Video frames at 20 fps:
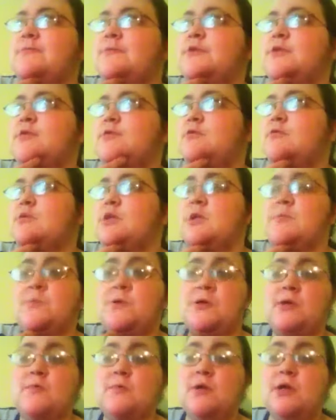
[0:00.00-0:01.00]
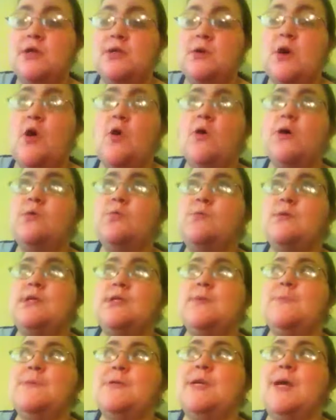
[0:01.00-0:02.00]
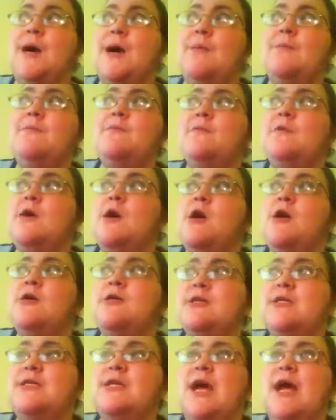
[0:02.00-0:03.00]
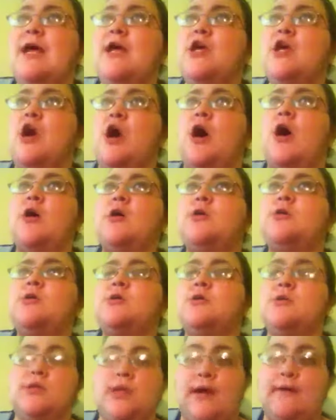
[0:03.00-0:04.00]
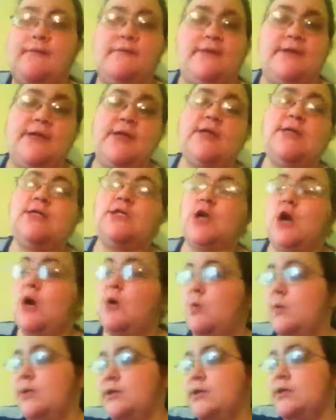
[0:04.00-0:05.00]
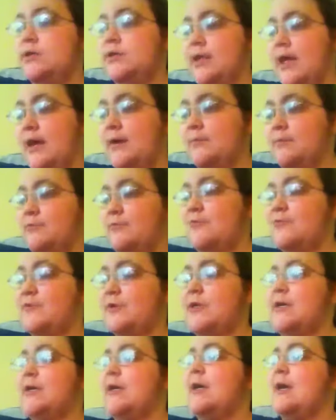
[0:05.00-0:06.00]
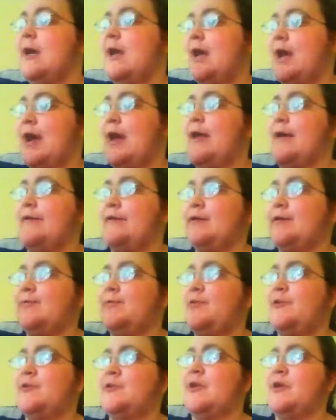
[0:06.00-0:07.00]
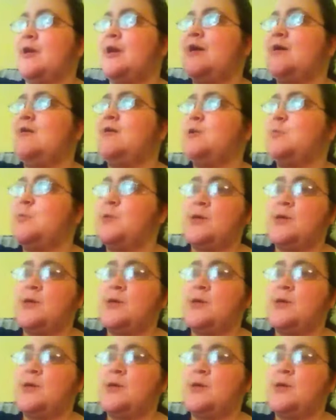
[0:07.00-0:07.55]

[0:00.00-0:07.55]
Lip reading: It's always when it's been up since I got Netflix, always that movie, and I'm always like, oh, it's been up